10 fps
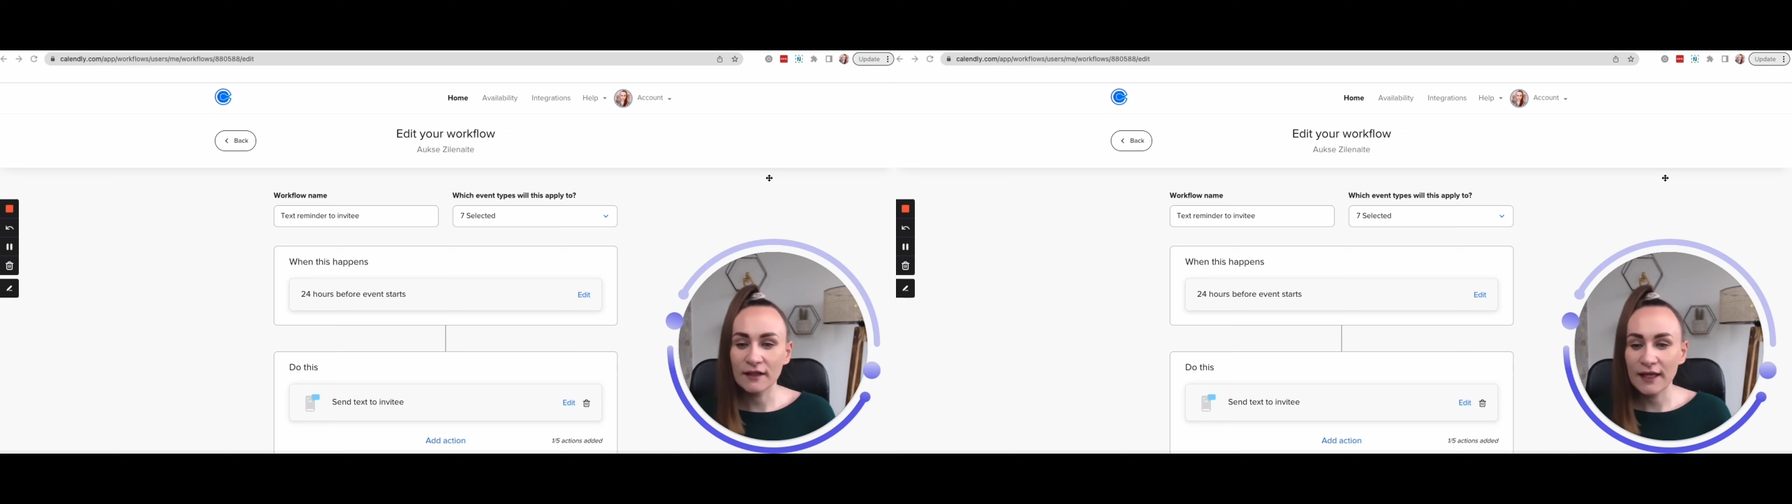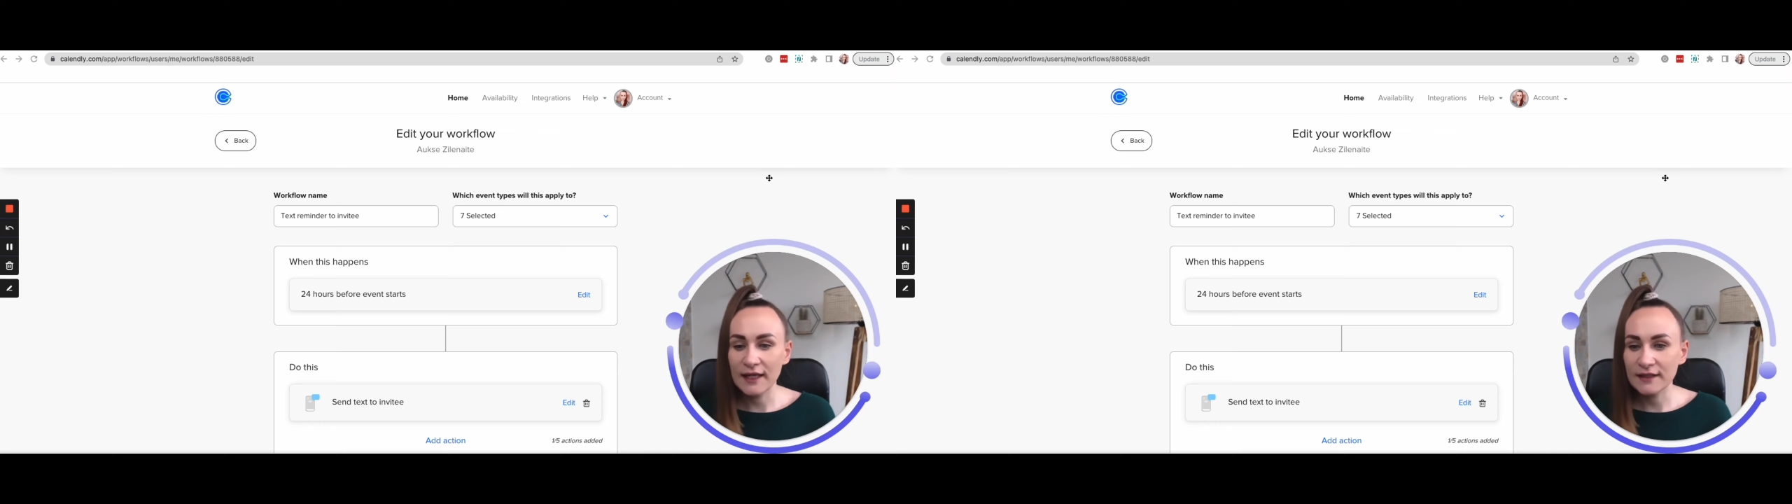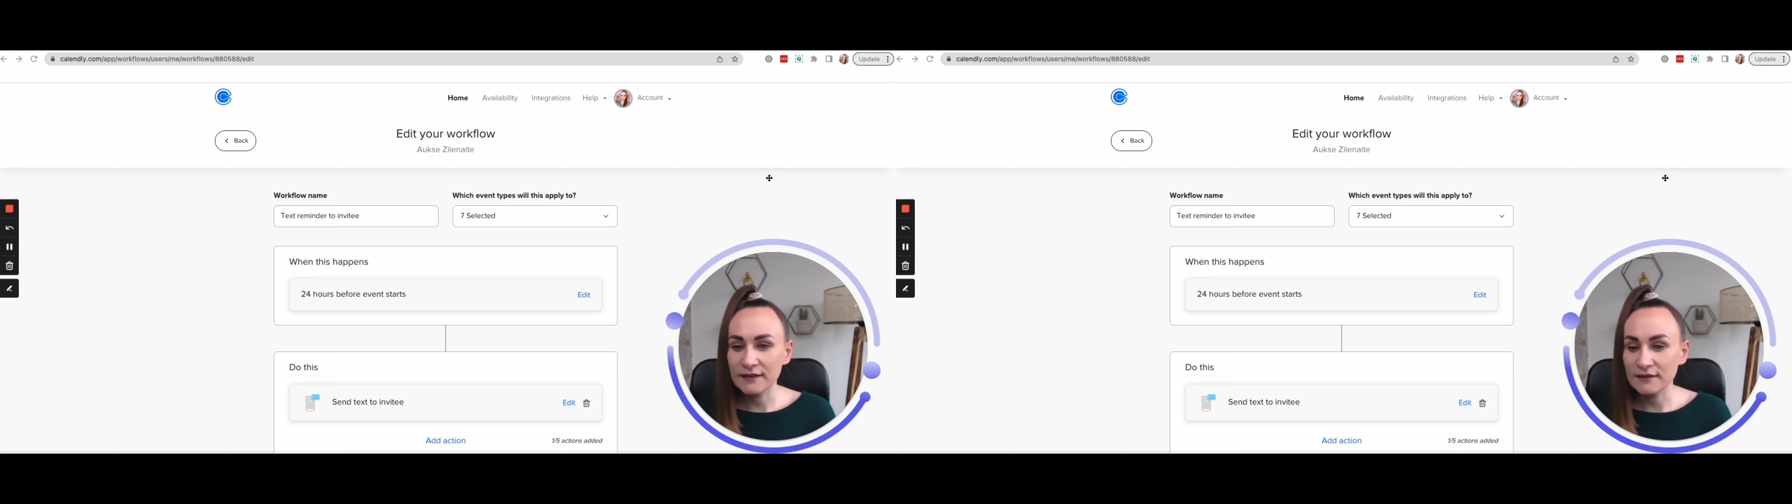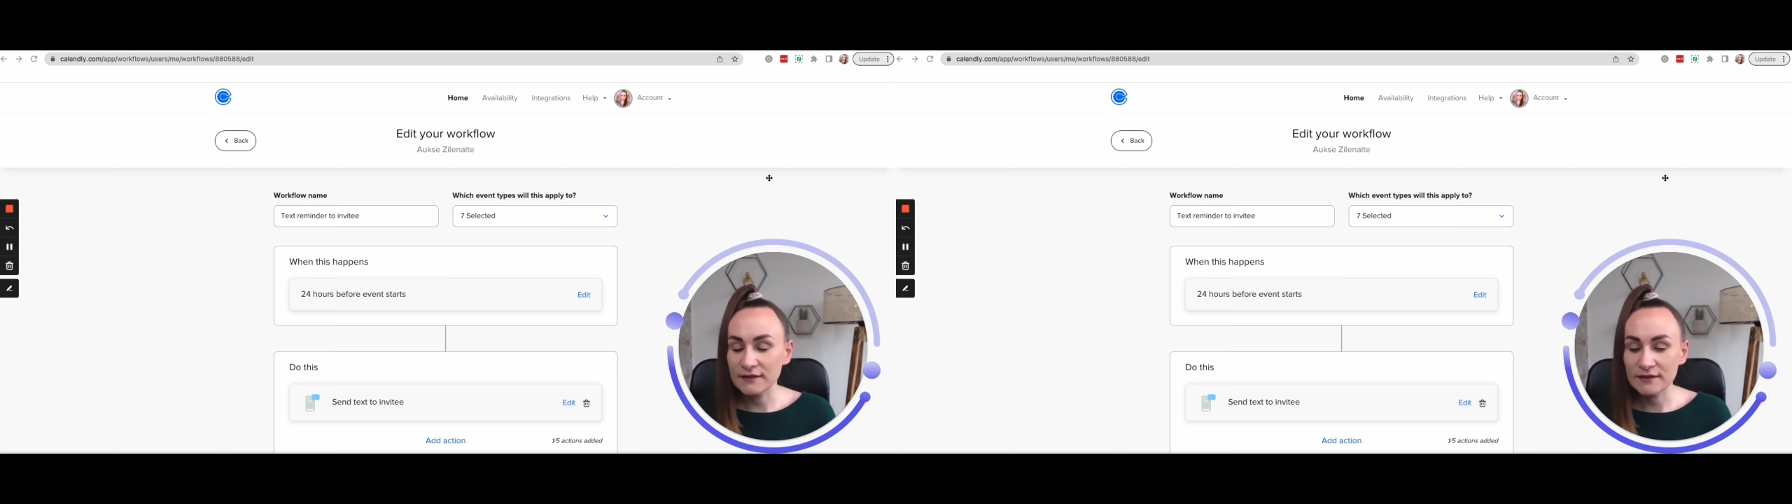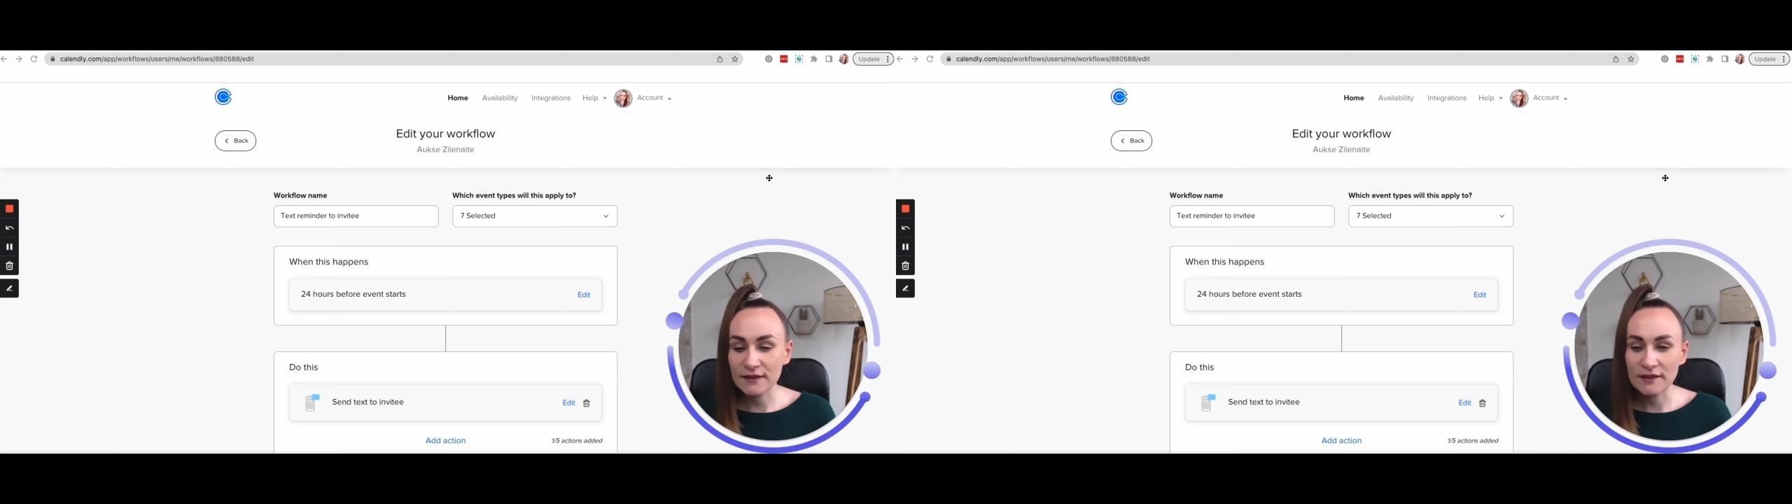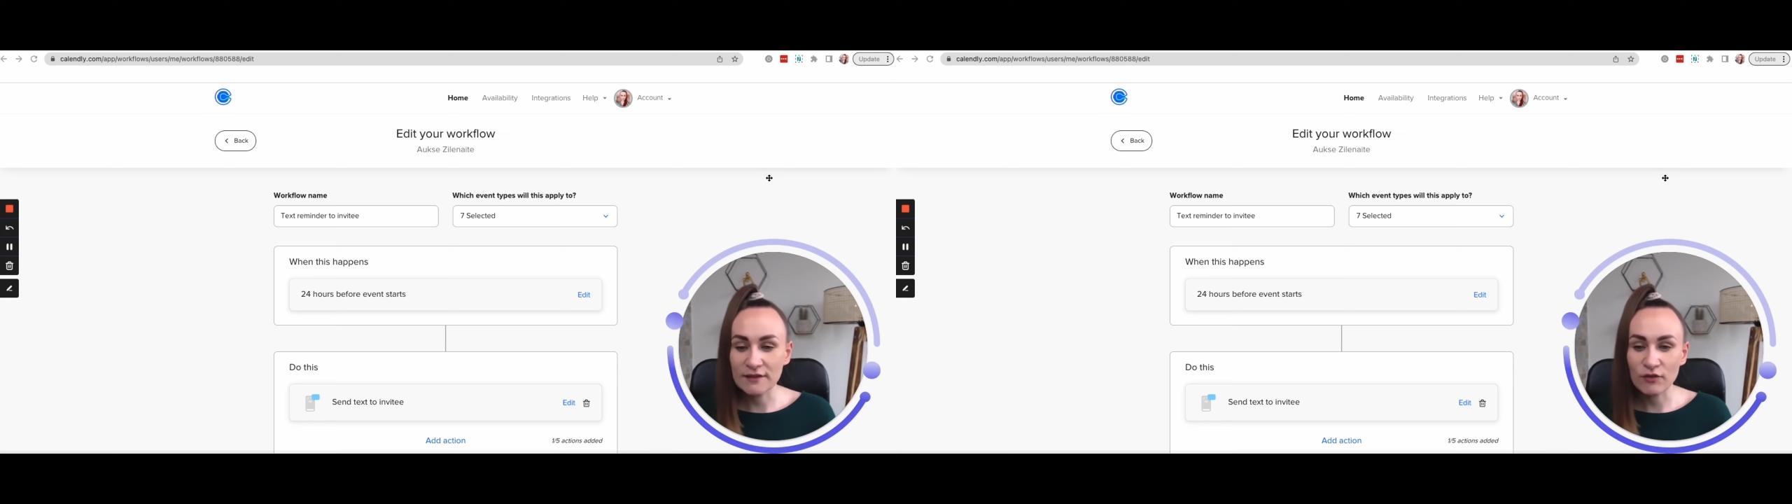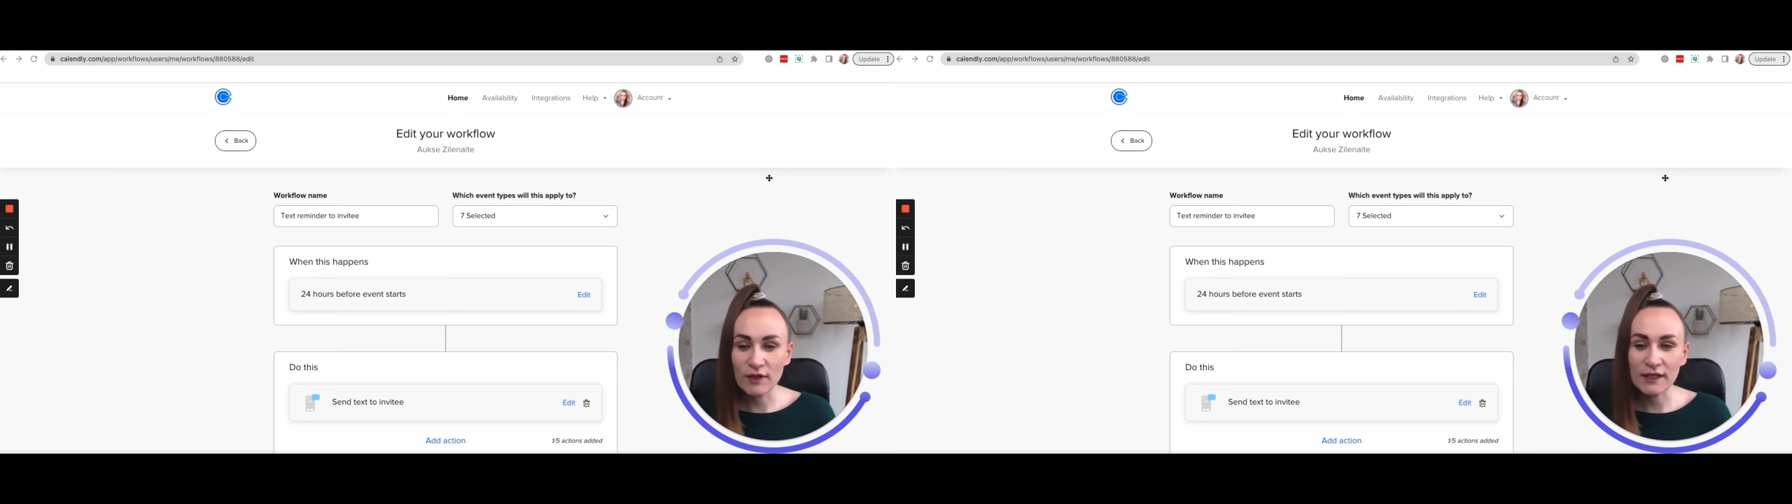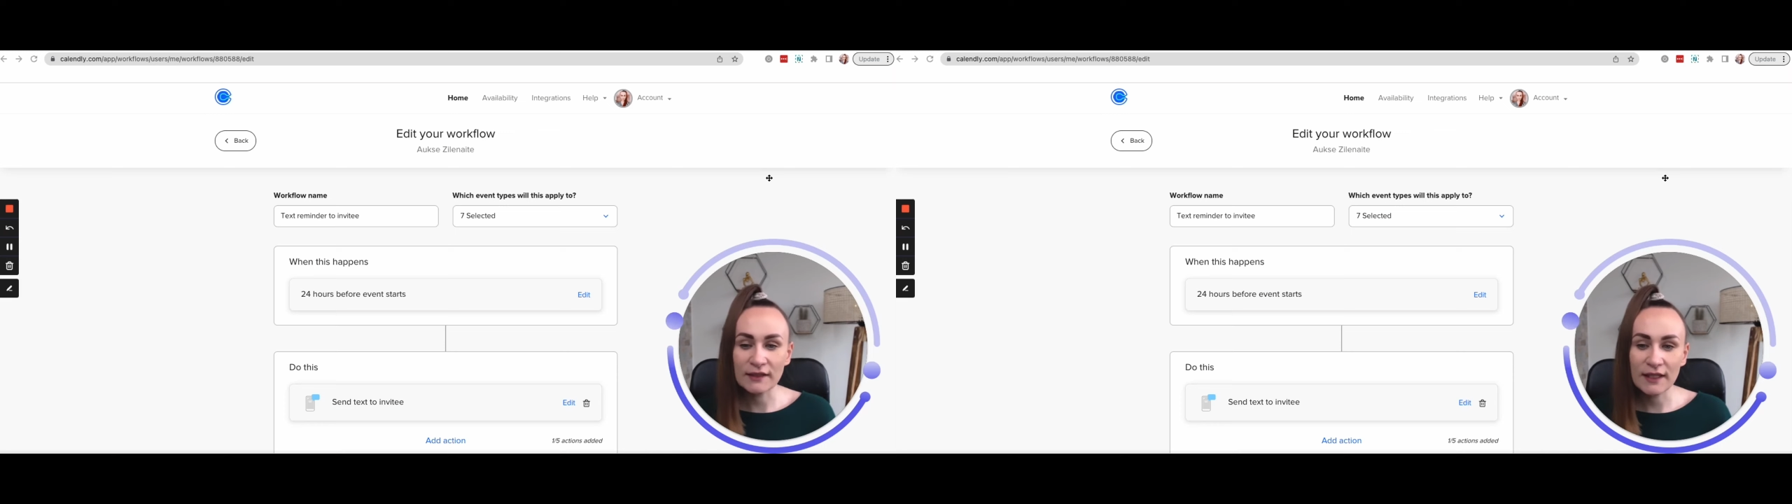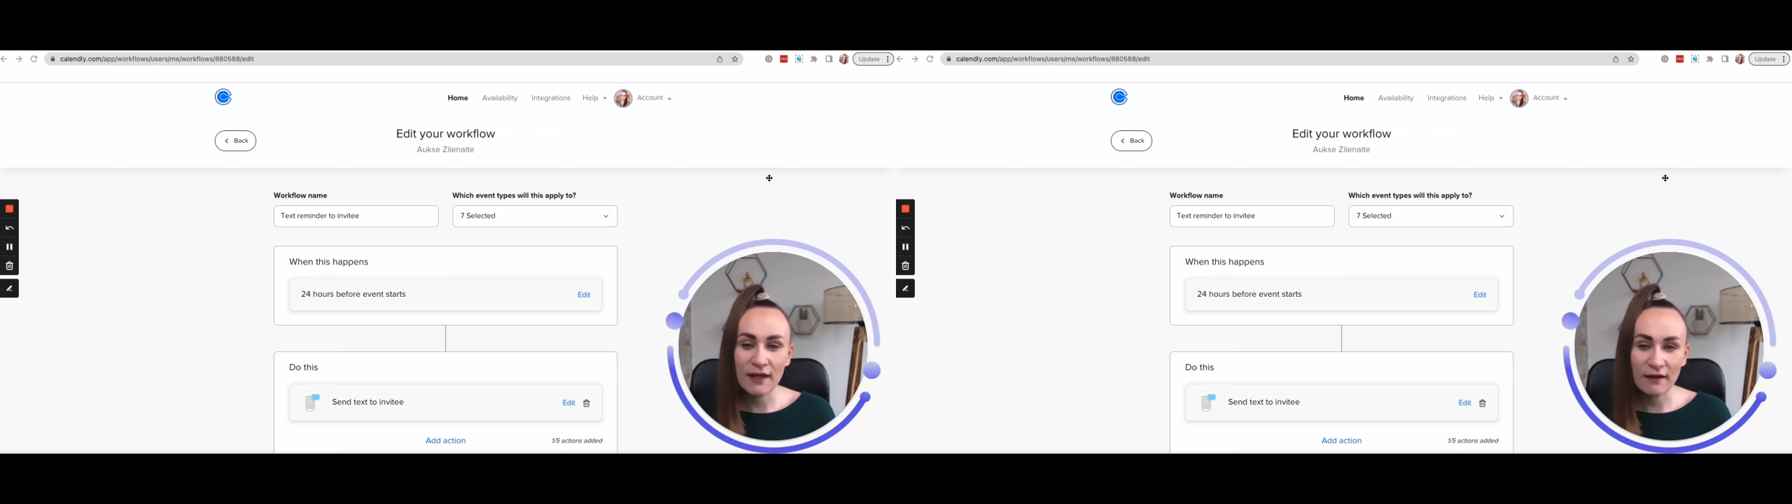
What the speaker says: and so it really